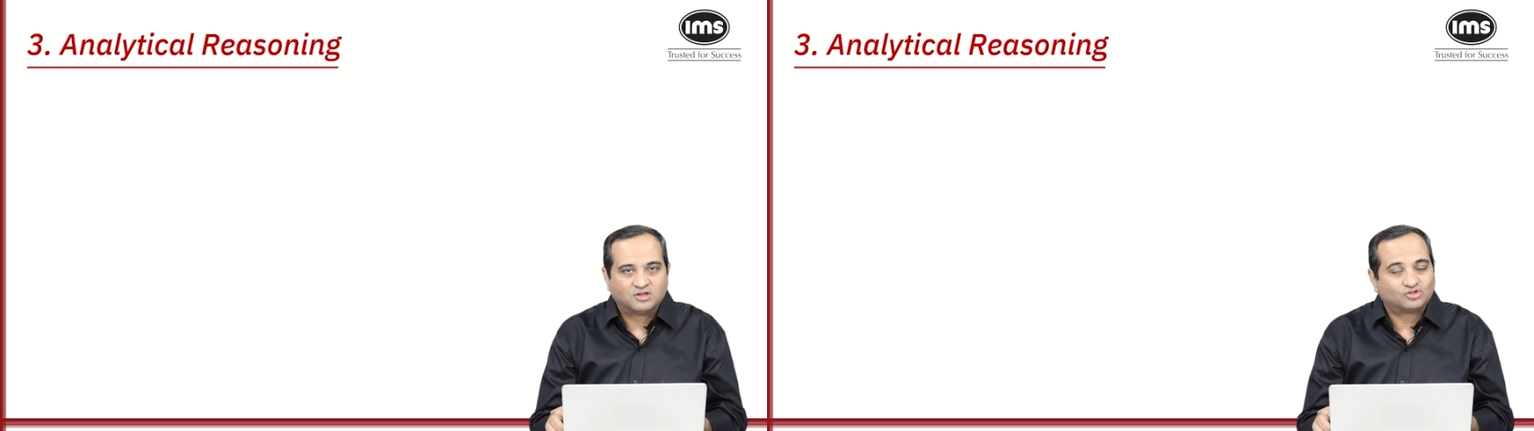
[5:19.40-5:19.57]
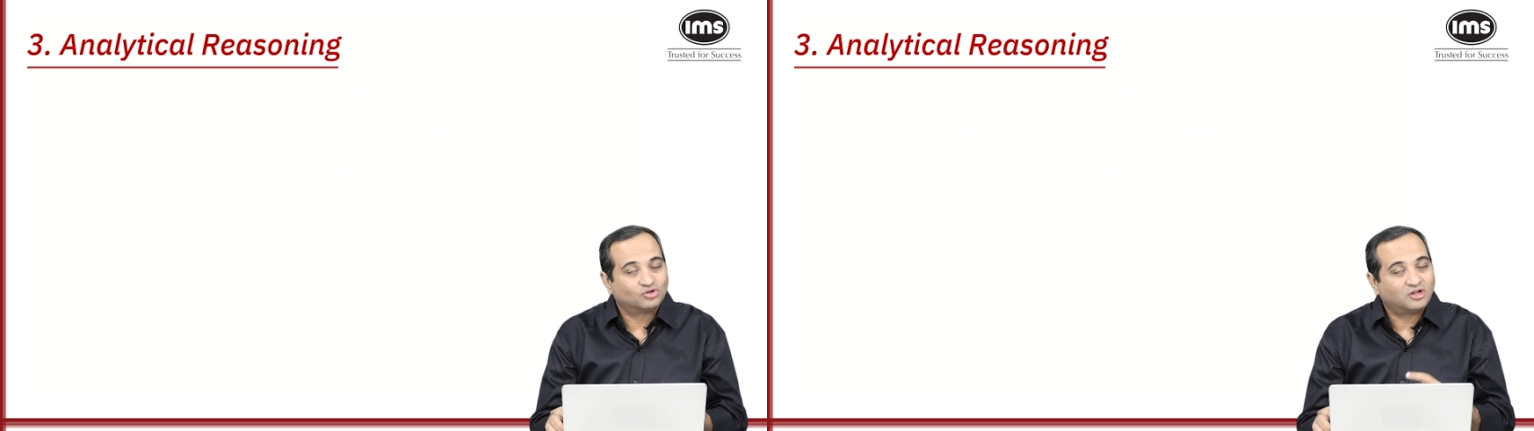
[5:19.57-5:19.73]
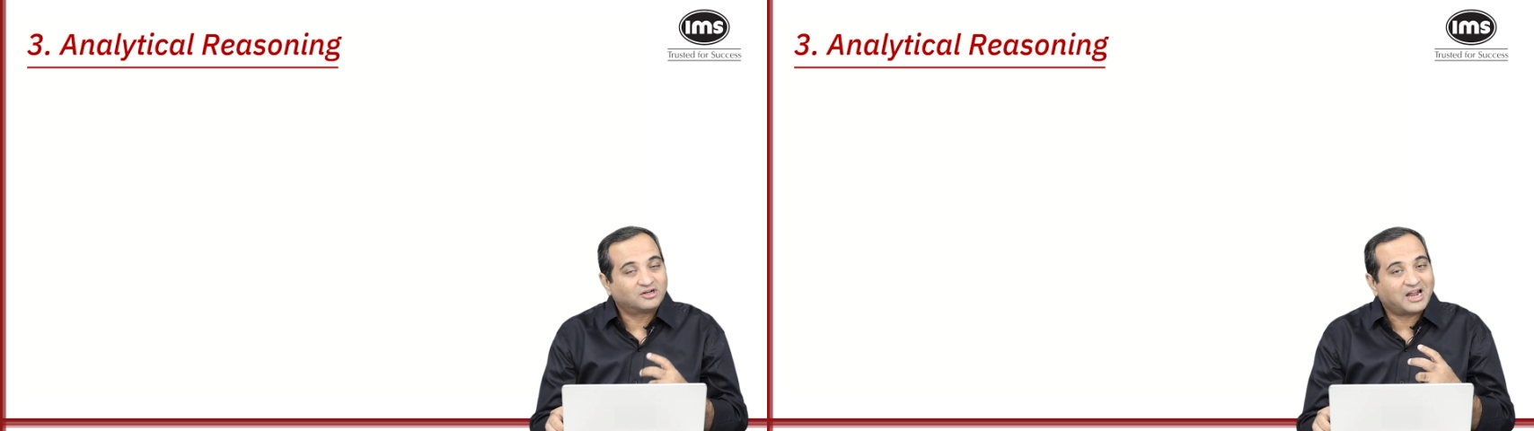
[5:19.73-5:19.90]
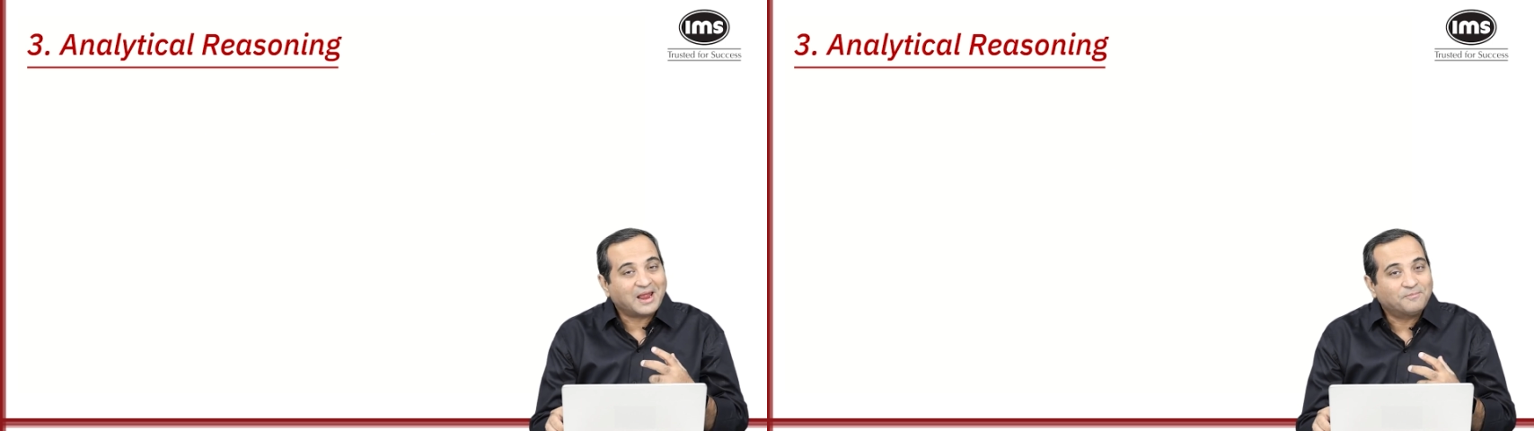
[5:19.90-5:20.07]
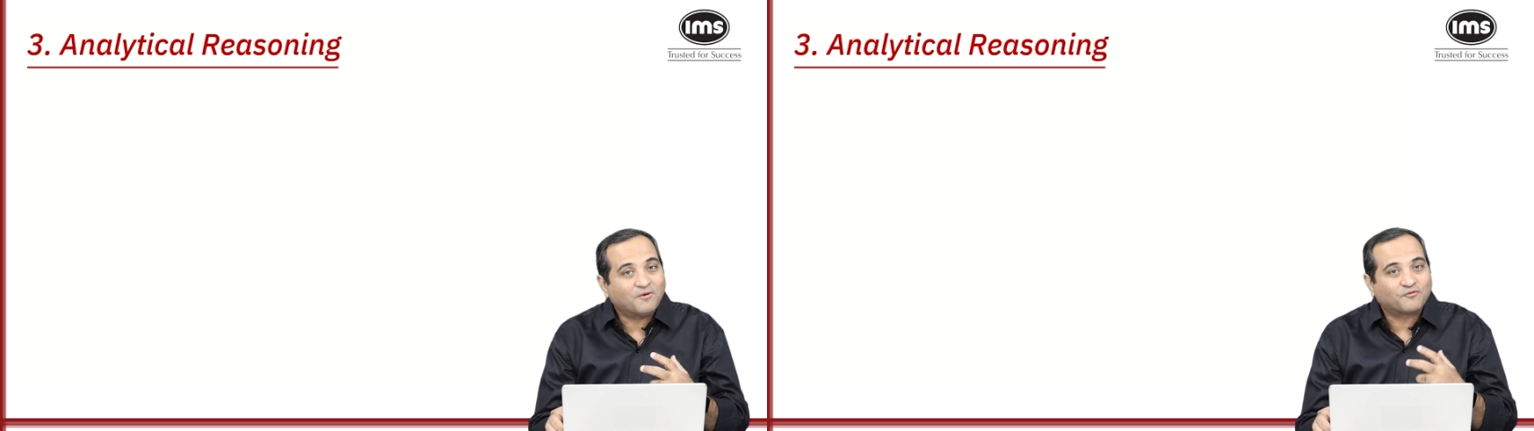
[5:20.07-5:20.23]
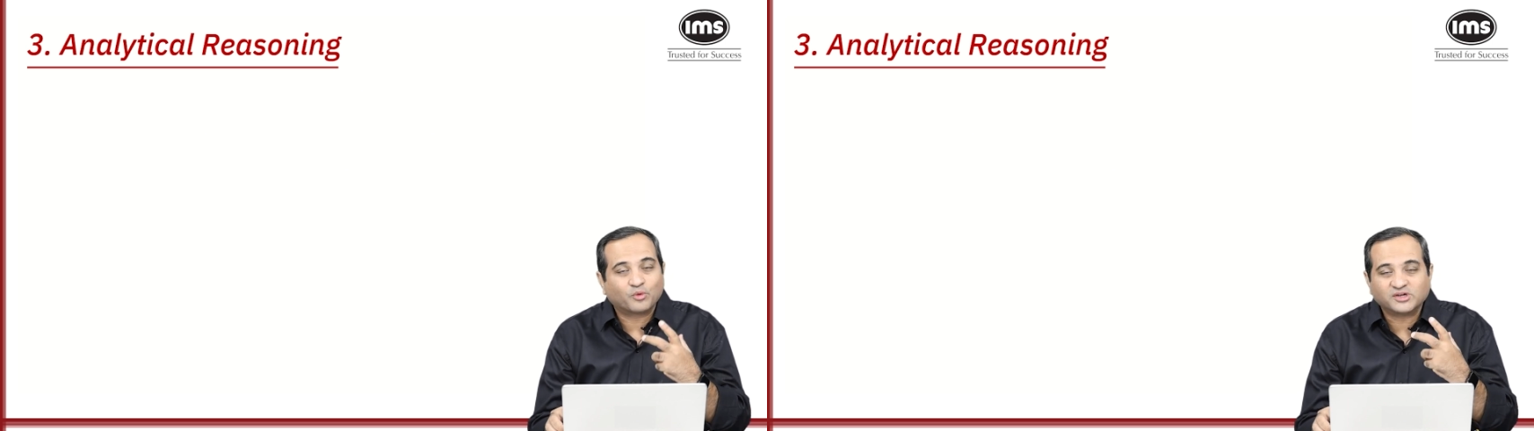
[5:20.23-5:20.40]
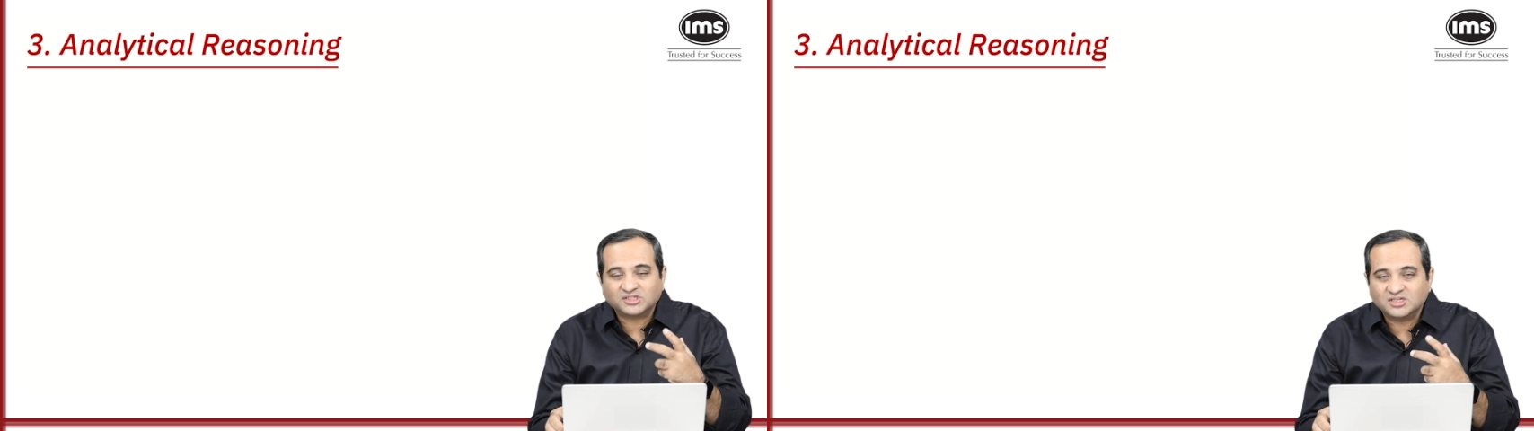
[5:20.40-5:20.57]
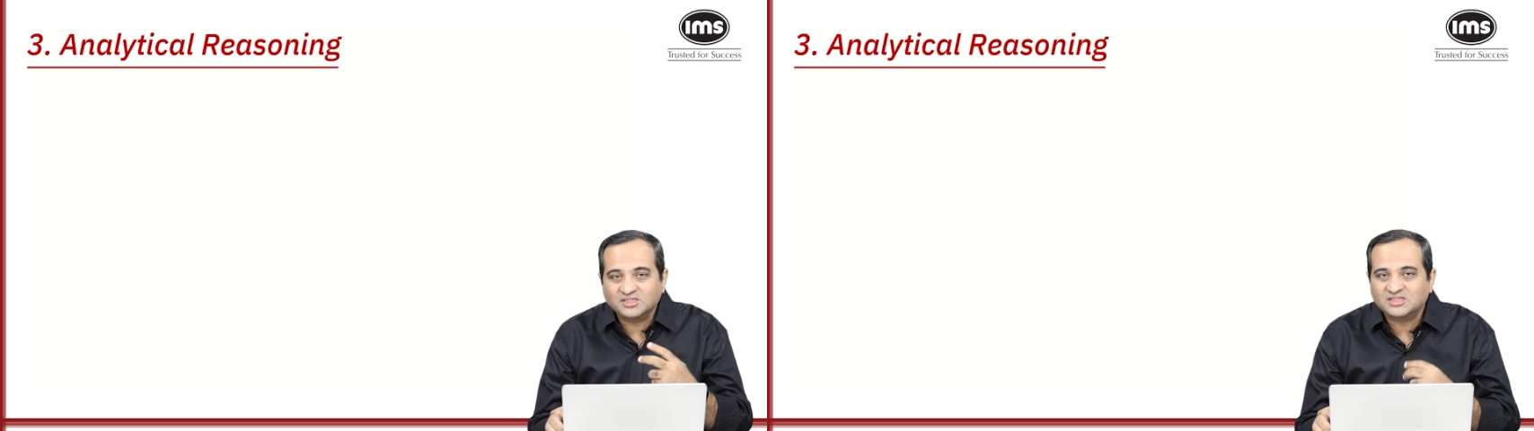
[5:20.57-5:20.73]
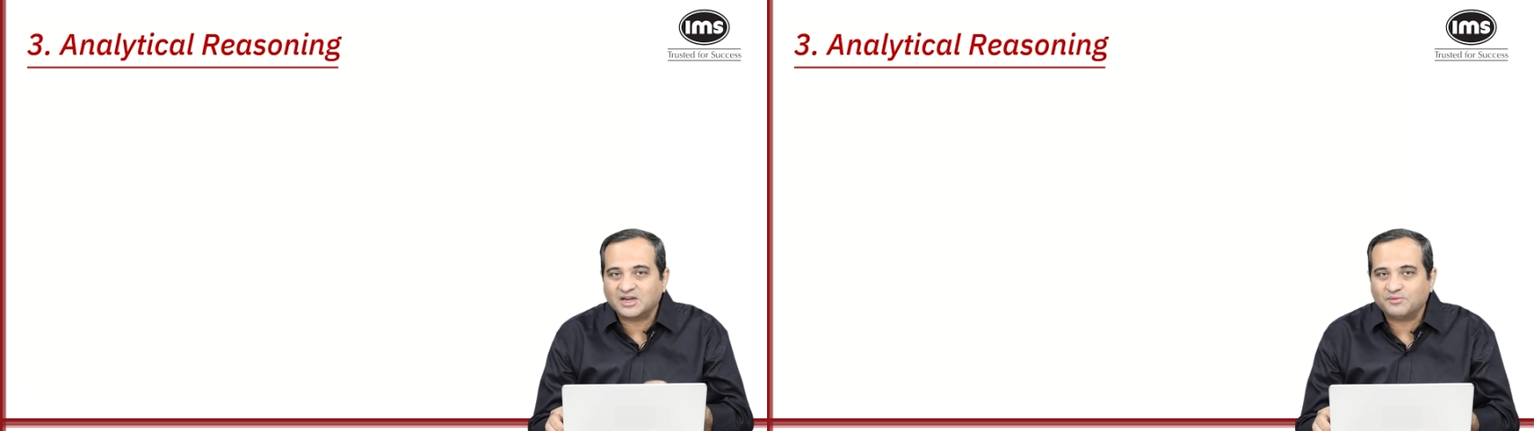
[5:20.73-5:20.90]
So the type of
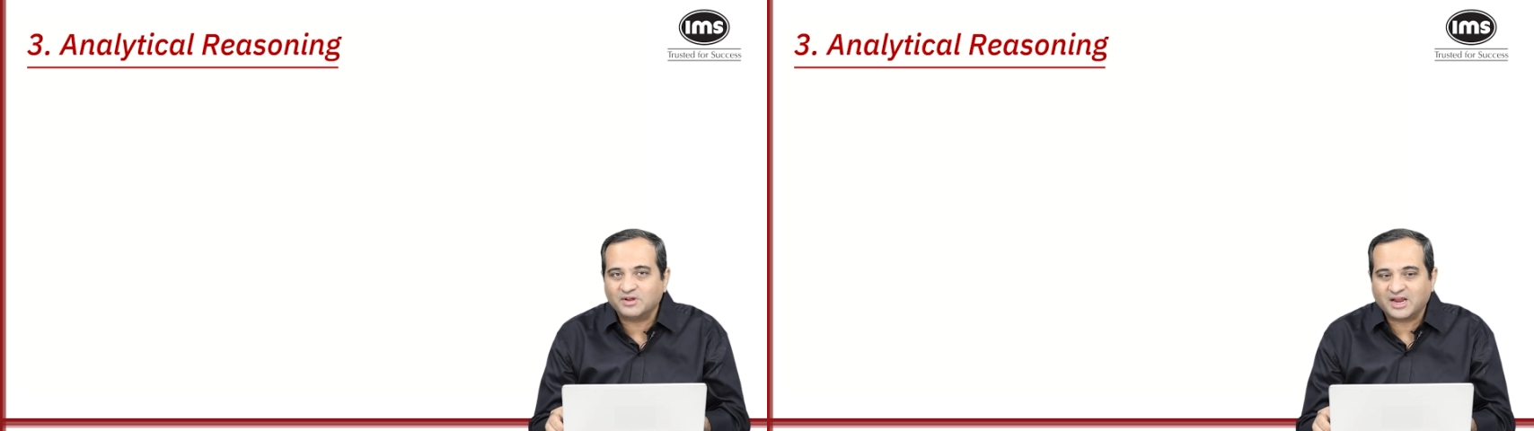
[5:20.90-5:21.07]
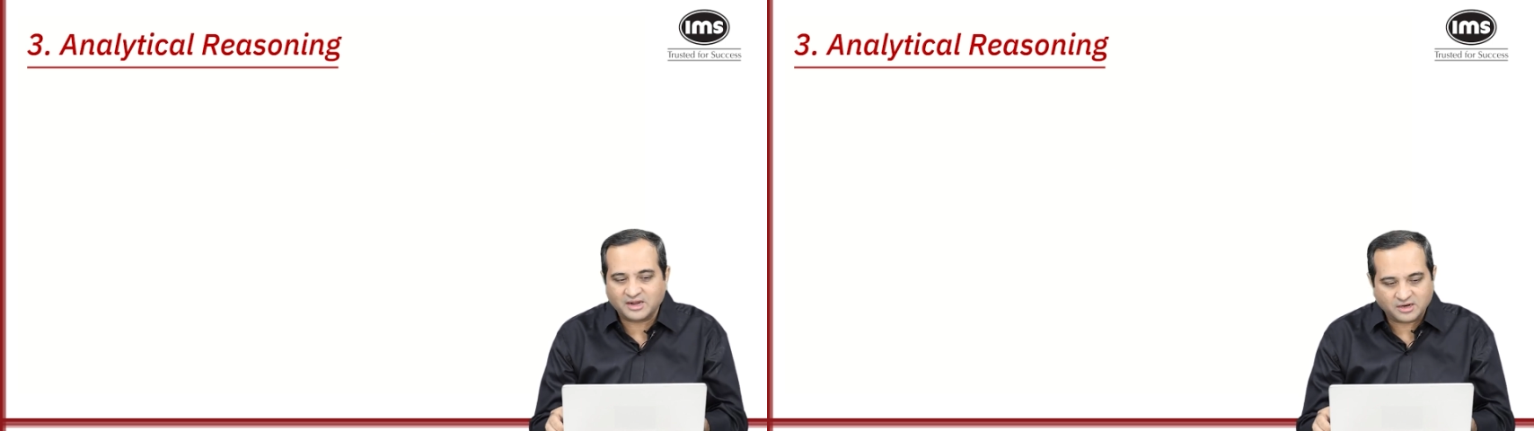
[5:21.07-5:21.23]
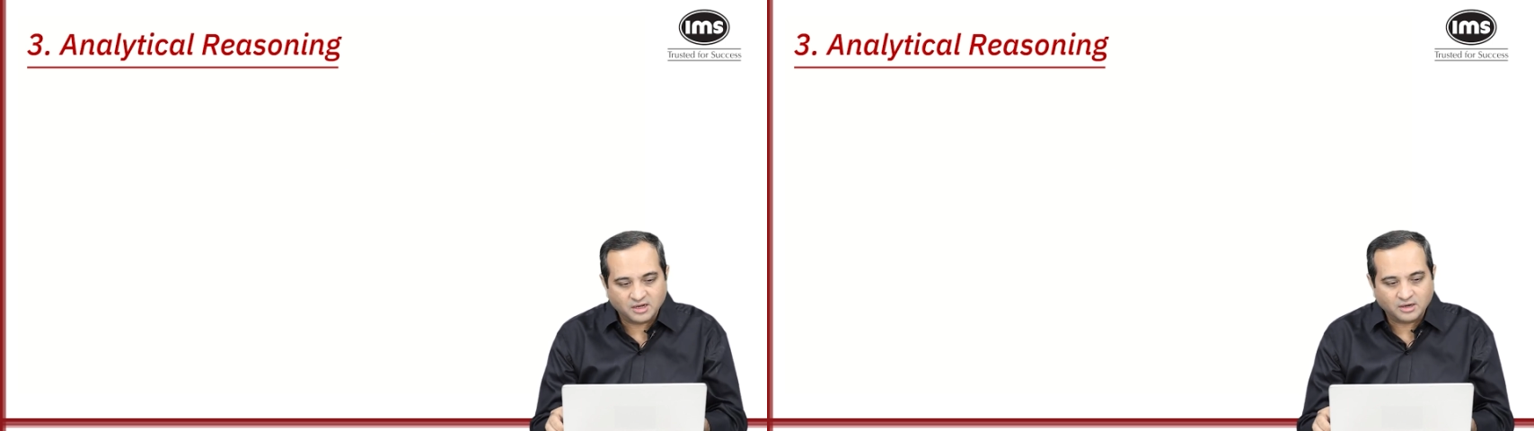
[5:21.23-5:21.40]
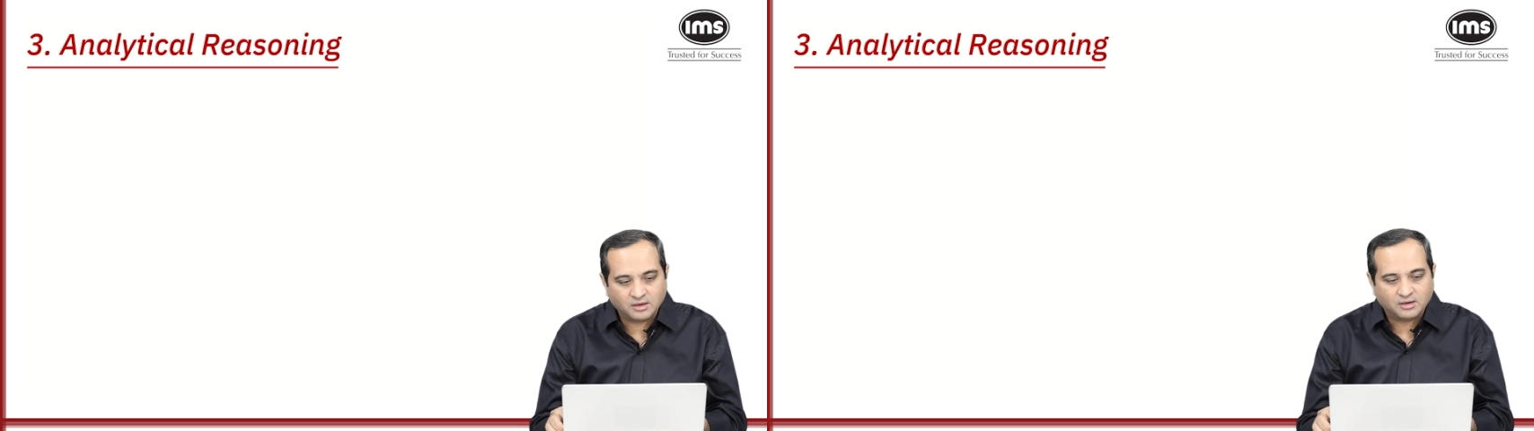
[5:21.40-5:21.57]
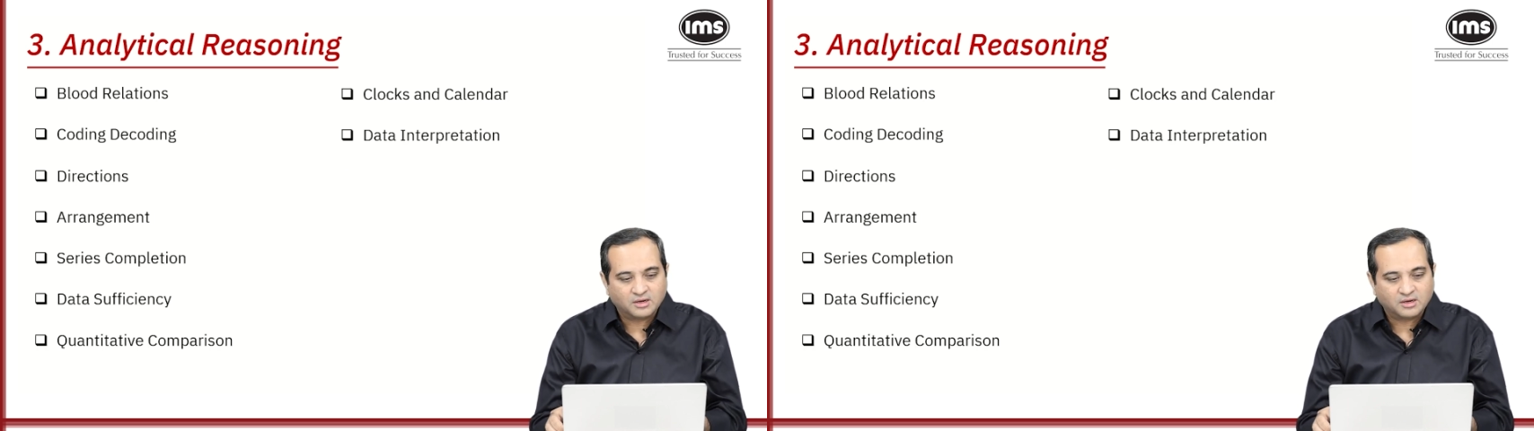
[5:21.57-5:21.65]
questions that we get here